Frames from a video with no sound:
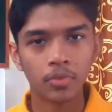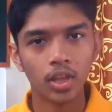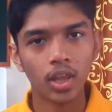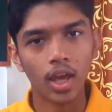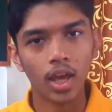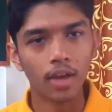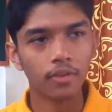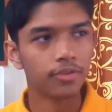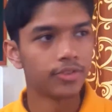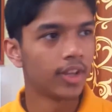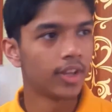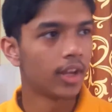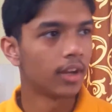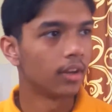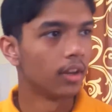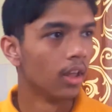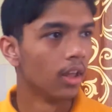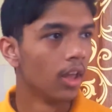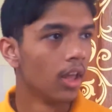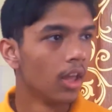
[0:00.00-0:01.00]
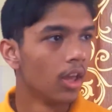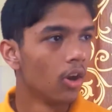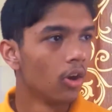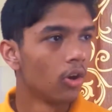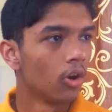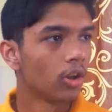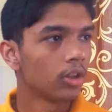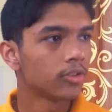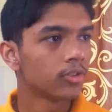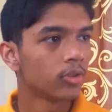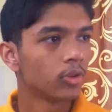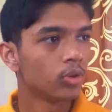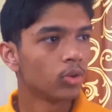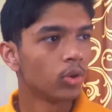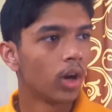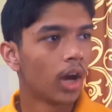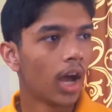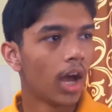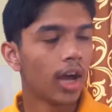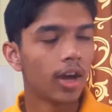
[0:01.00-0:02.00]
they have said. Also,
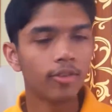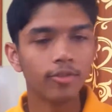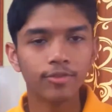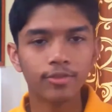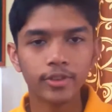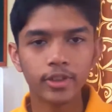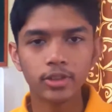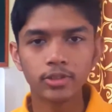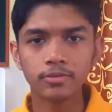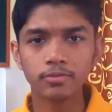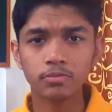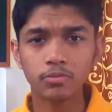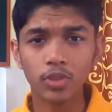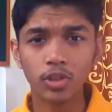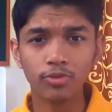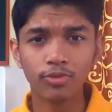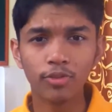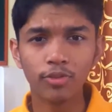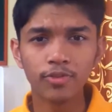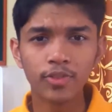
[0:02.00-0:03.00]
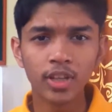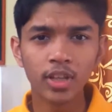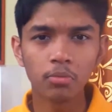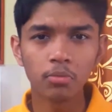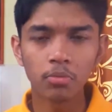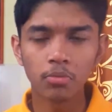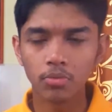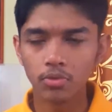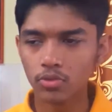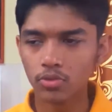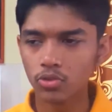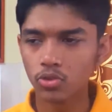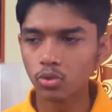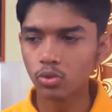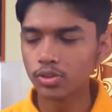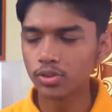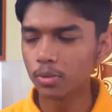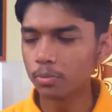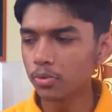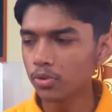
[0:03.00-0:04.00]
you have the 15.
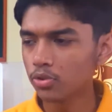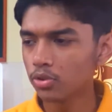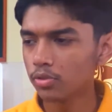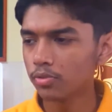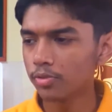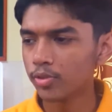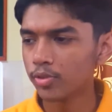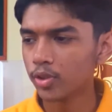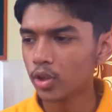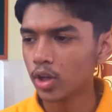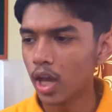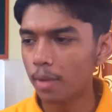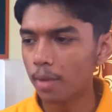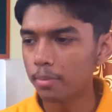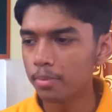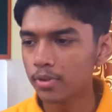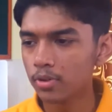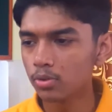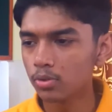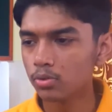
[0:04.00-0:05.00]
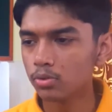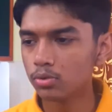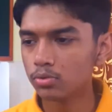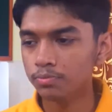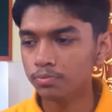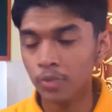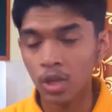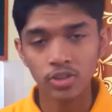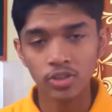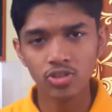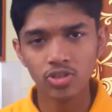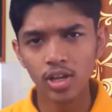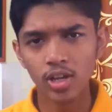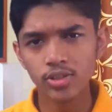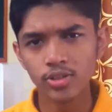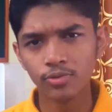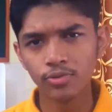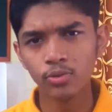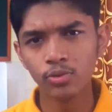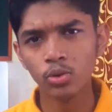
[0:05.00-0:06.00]
So suppose if you happen to
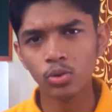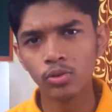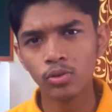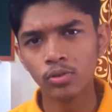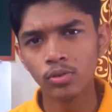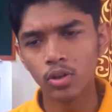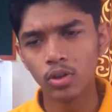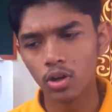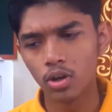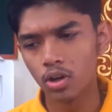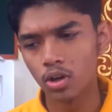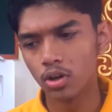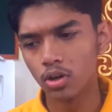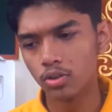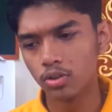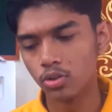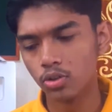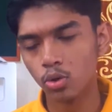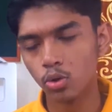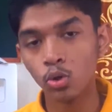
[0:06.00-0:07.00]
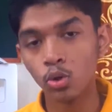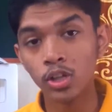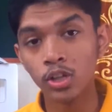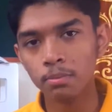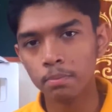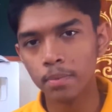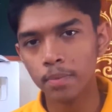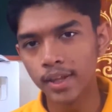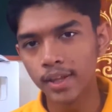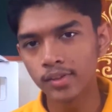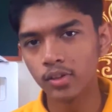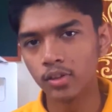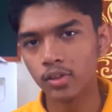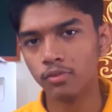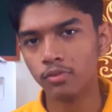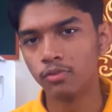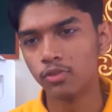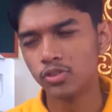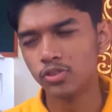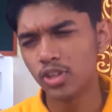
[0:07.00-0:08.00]
charge your phone, your Google
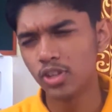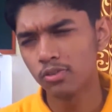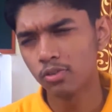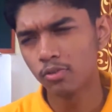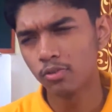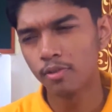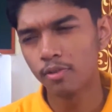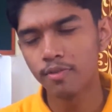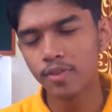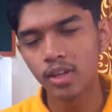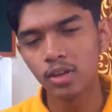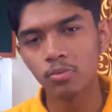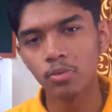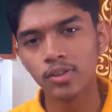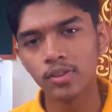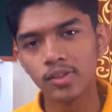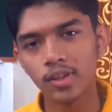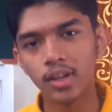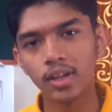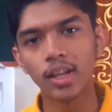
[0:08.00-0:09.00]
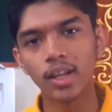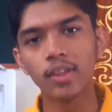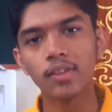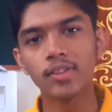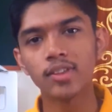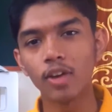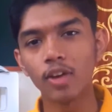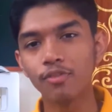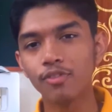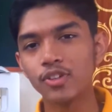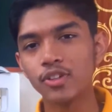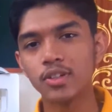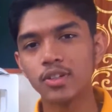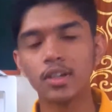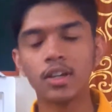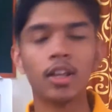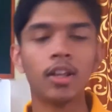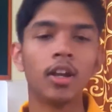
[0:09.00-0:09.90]
Pixel, just for 15 minutes, it is sufficient